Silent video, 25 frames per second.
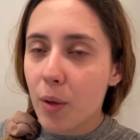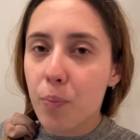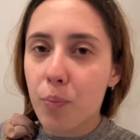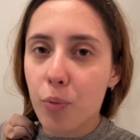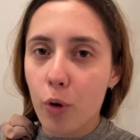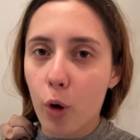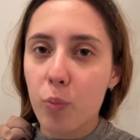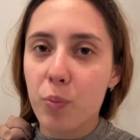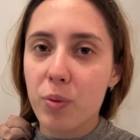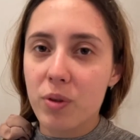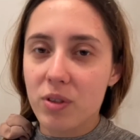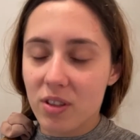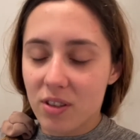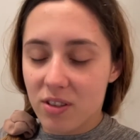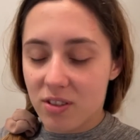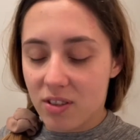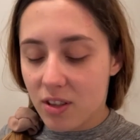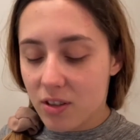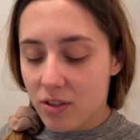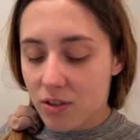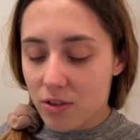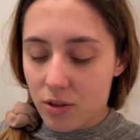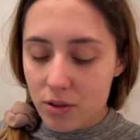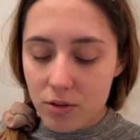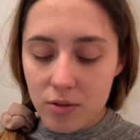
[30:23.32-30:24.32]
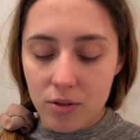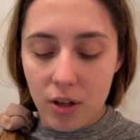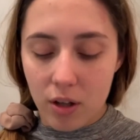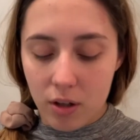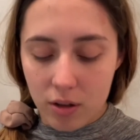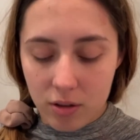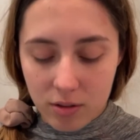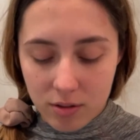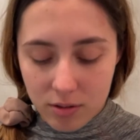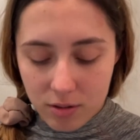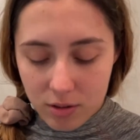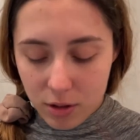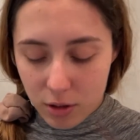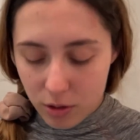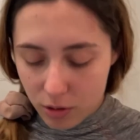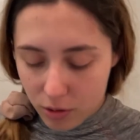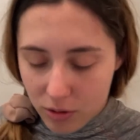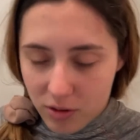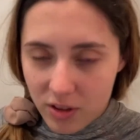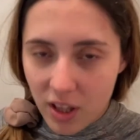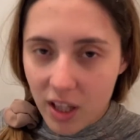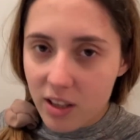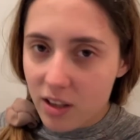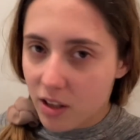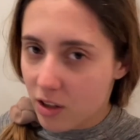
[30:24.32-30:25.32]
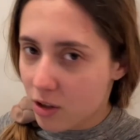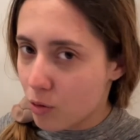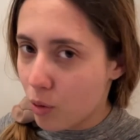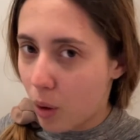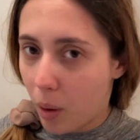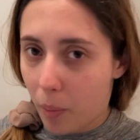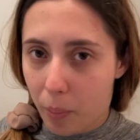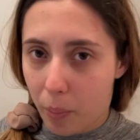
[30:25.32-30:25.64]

proper dessert, you know? You could take this to a